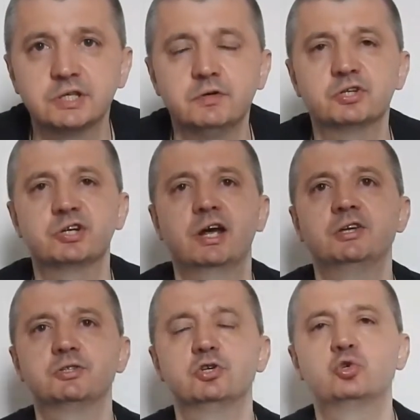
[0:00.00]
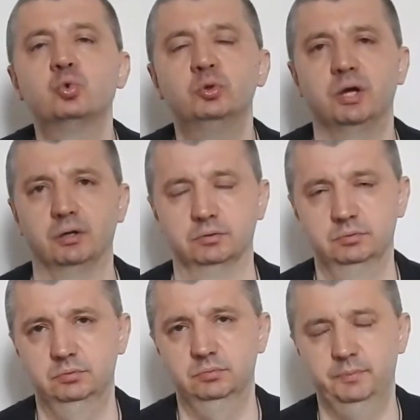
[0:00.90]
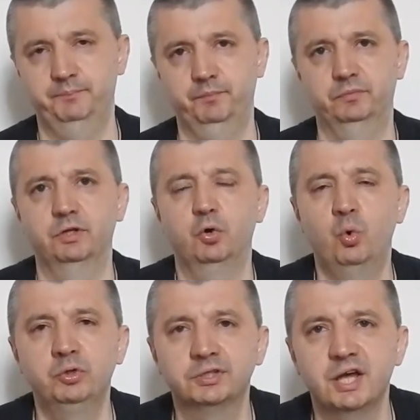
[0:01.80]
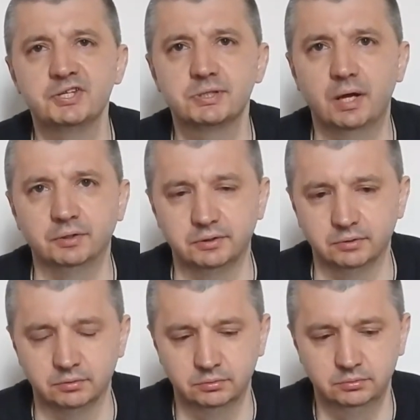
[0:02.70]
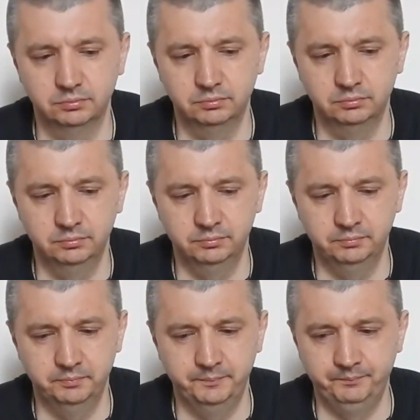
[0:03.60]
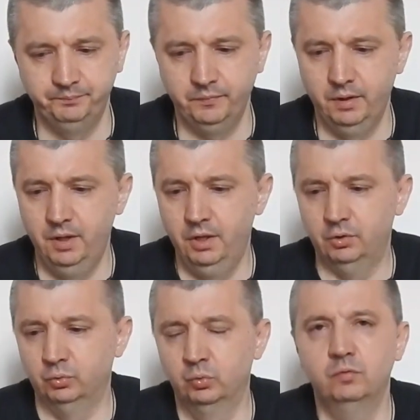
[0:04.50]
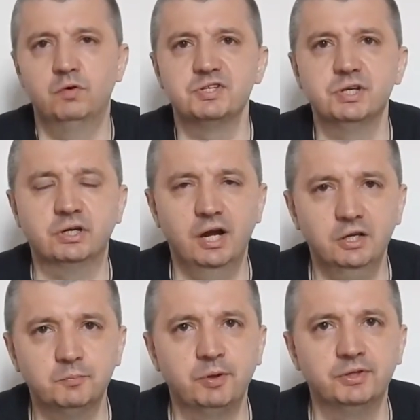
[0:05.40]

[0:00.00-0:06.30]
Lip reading: The remains were found without hands, but on the way to the morgue, the hands somehow appeared.